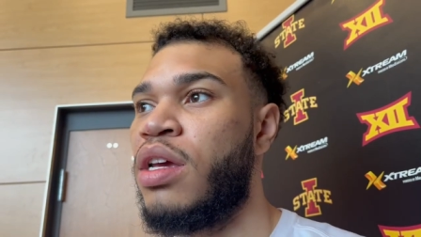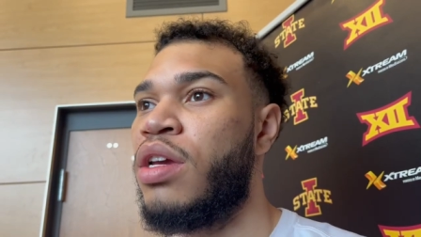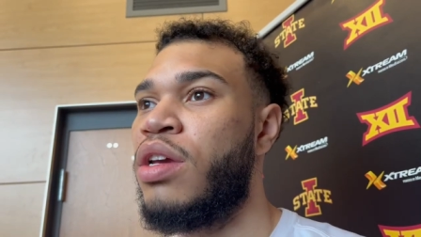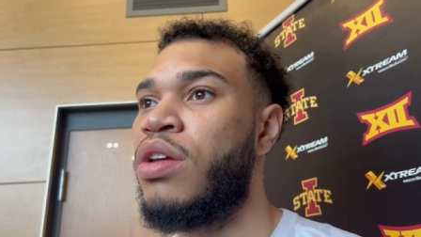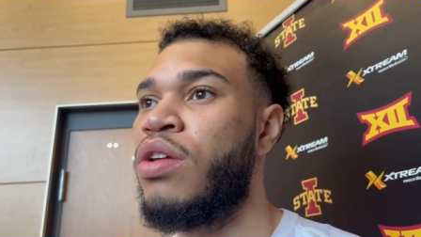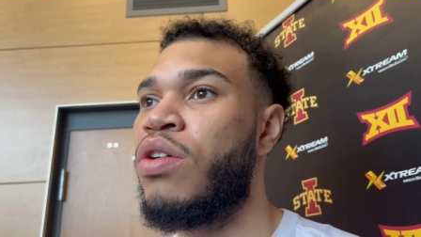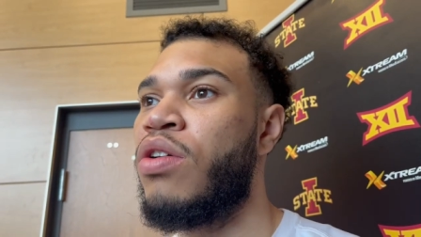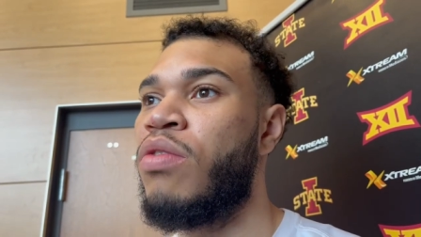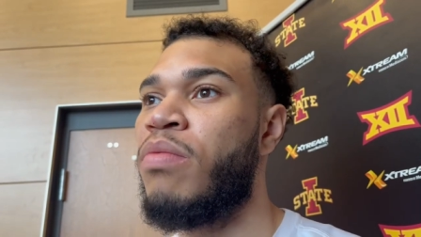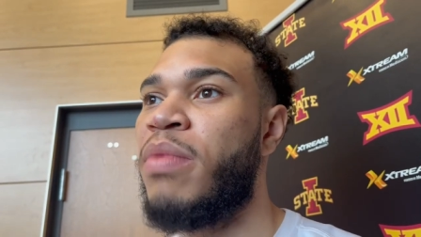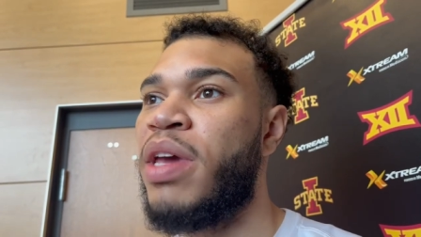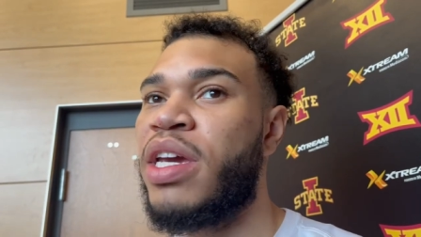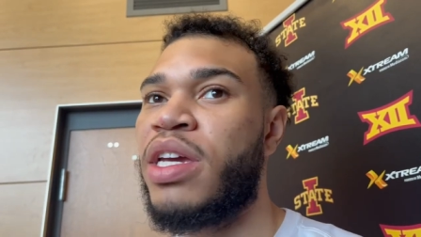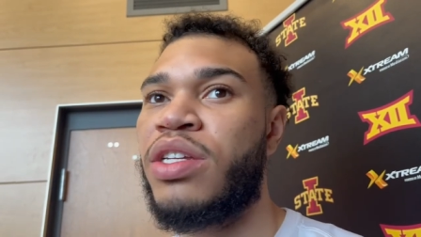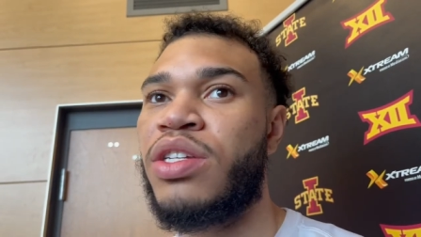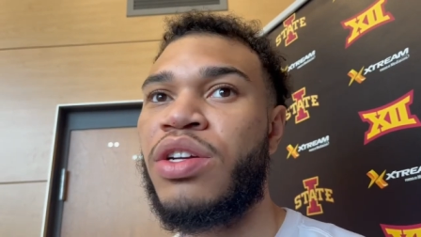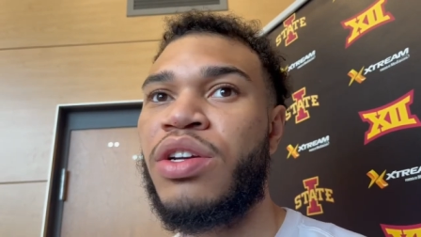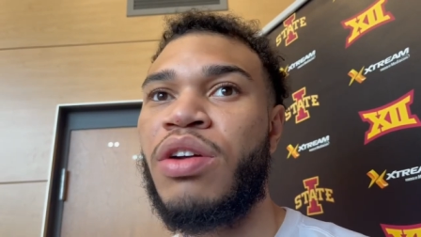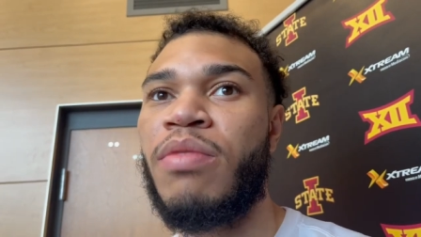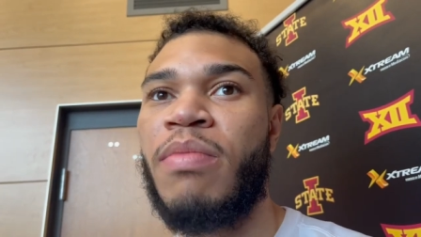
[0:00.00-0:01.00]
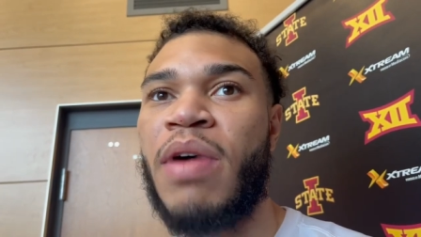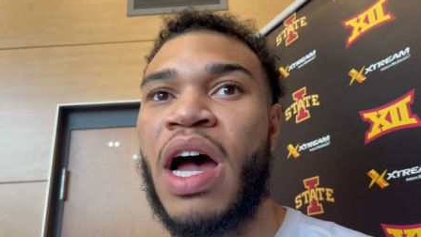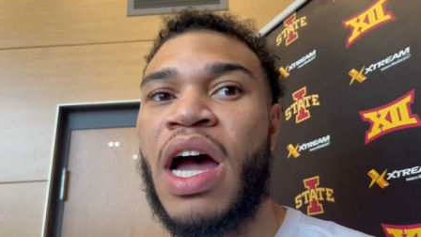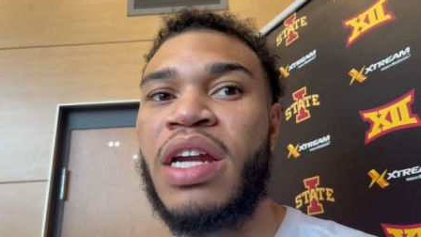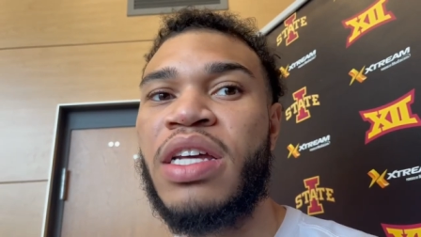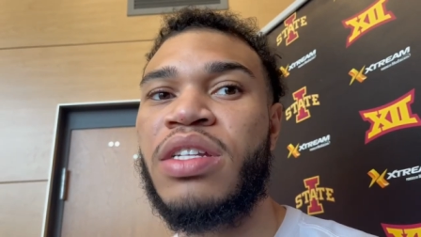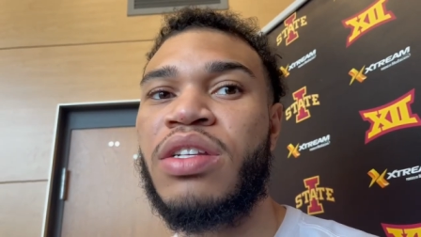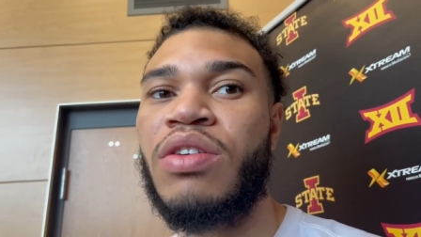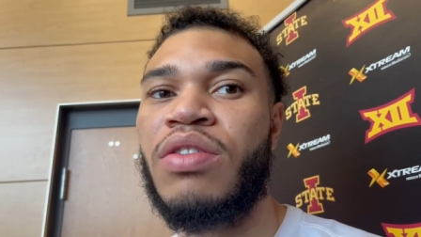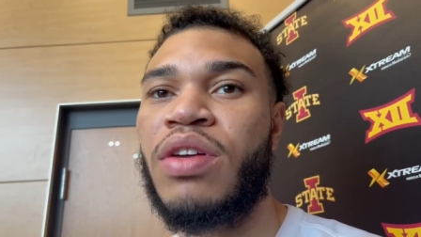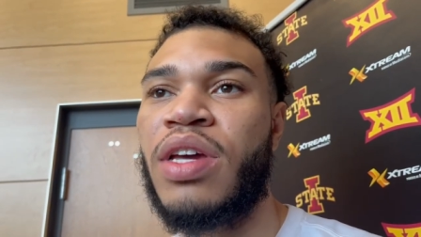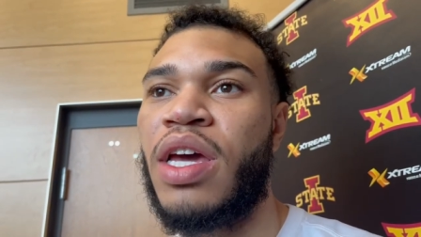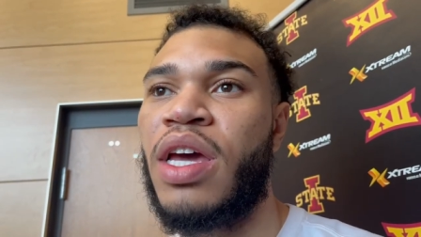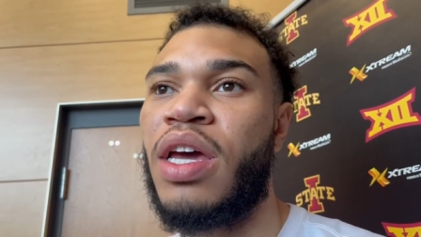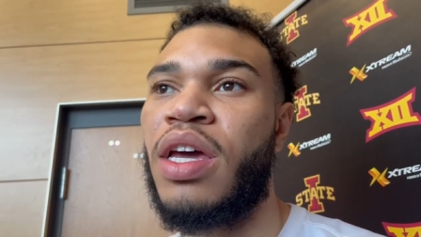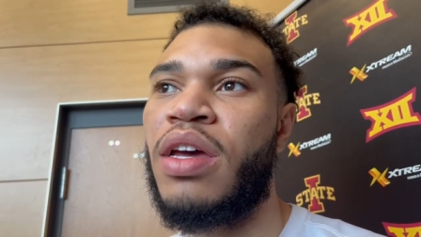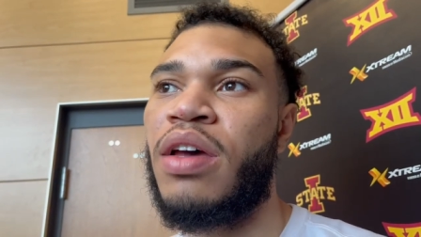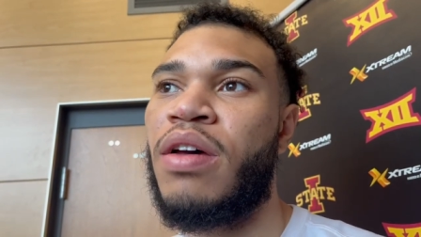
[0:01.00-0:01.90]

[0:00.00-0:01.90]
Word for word: you know making sure your body's okay.